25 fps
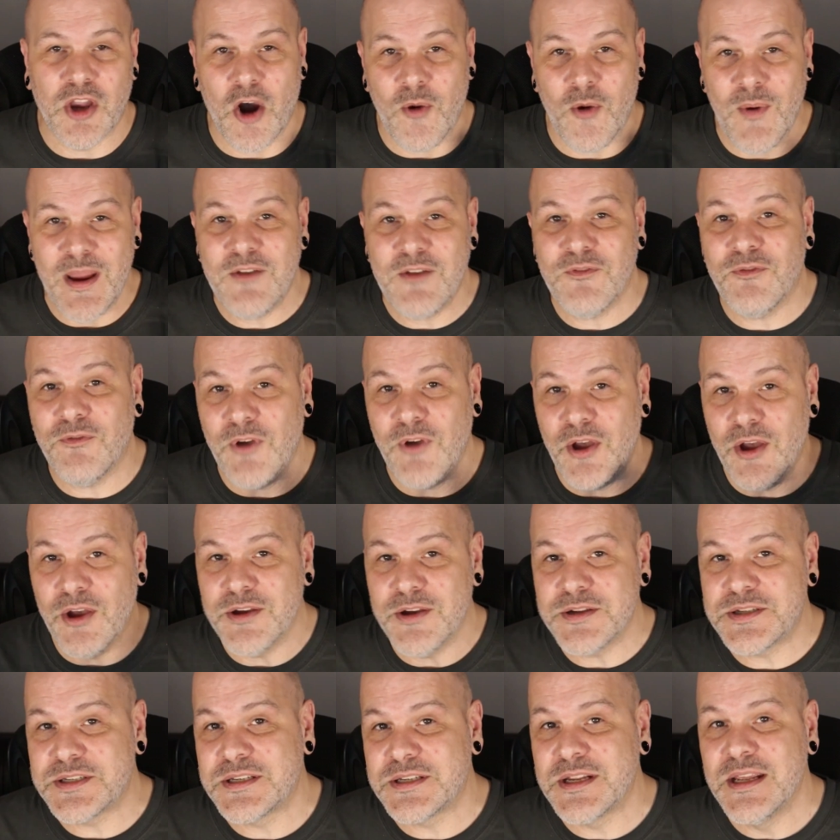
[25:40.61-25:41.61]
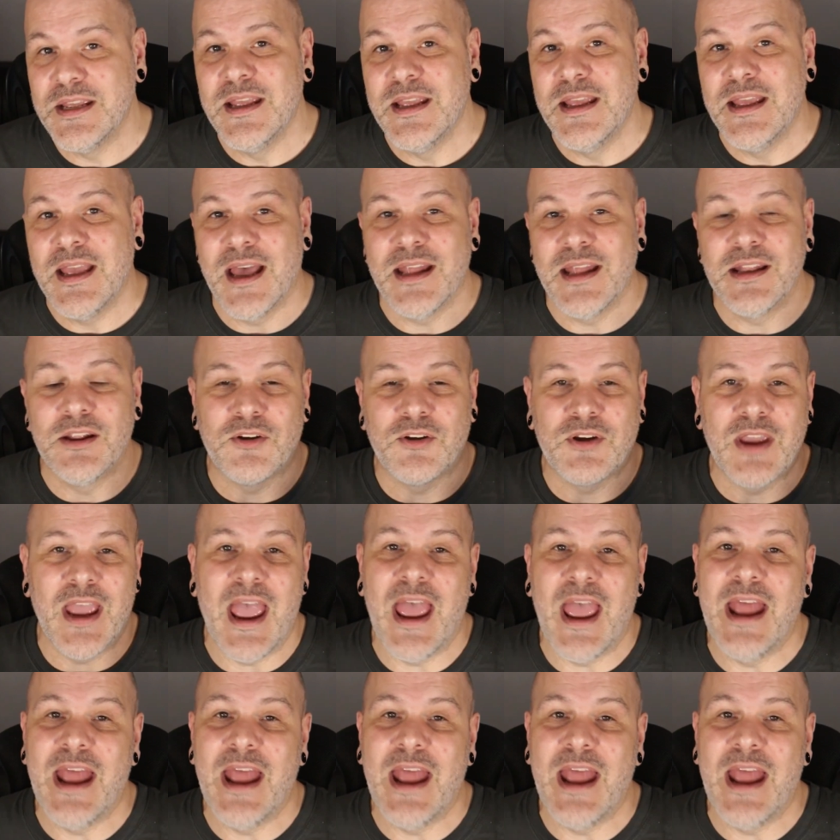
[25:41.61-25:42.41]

go in first and look at